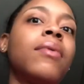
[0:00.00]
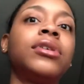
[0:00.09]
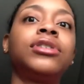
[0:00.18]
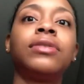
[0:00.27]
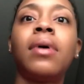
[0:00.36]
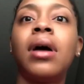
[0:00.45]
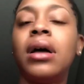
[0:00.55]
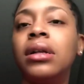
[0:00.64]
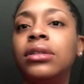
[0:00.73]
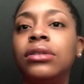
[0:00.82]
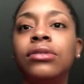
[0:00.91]

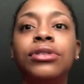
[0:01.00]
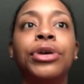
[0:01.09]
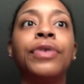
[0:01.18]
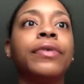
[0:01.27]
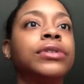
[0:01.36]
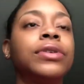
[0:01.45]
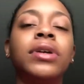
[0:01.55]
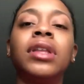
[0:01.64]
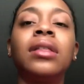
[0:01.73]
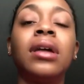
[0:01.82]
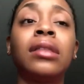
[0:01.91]
restaurants or servers or
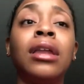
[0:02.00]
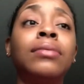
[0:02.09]
anything like that.